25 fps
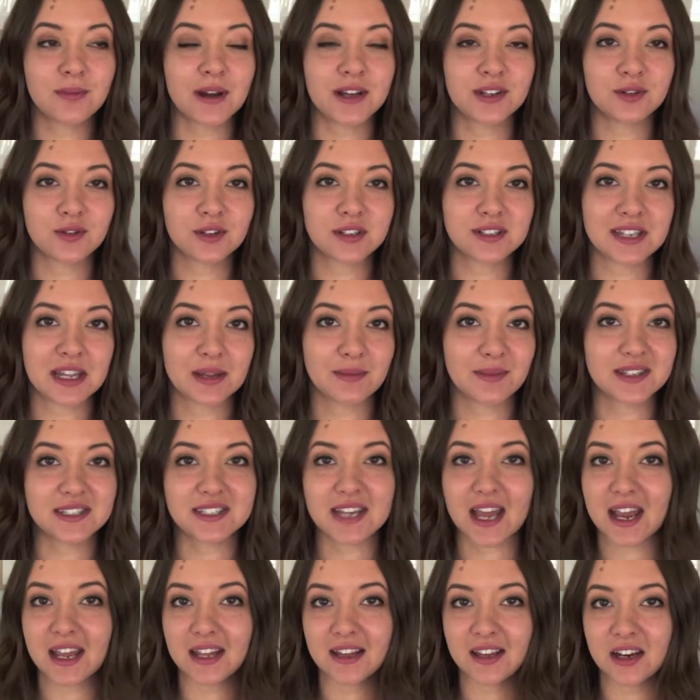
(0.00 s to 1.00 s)
My daughter's name is
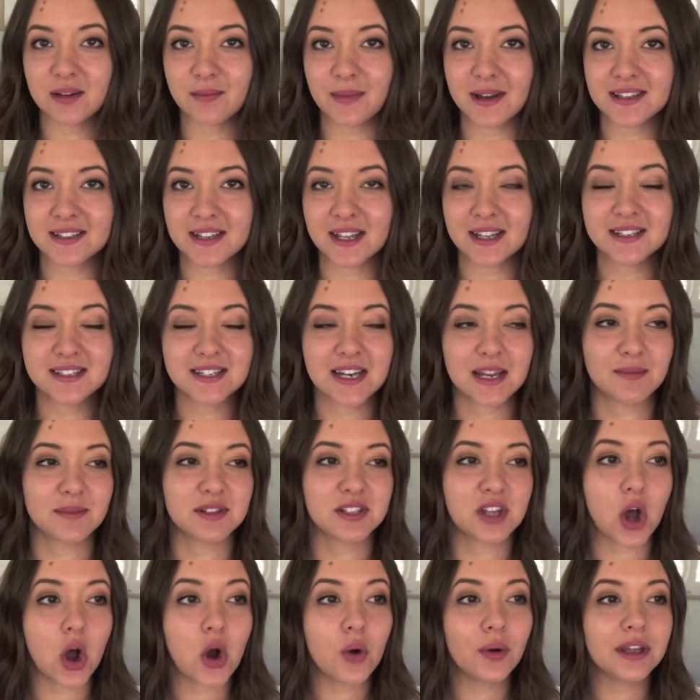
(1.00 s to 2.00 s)
Taylor and my son's name
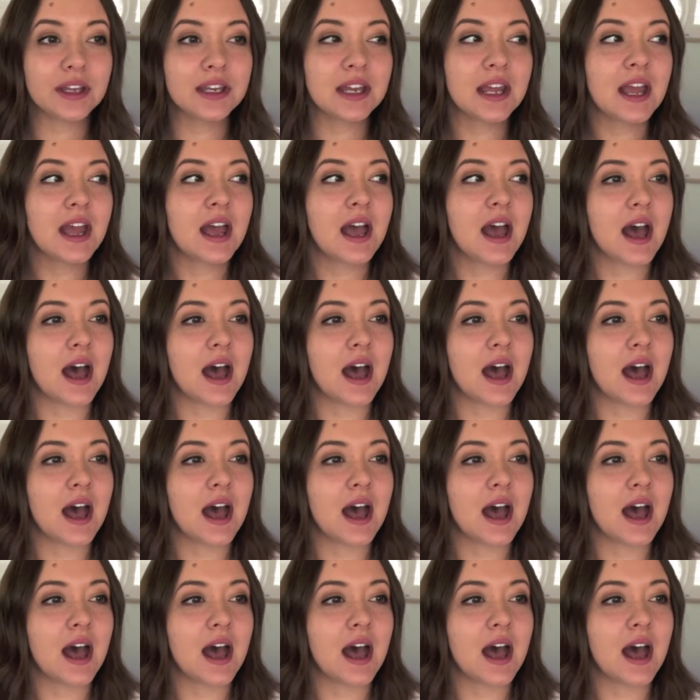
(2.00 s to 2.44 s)
is Owen.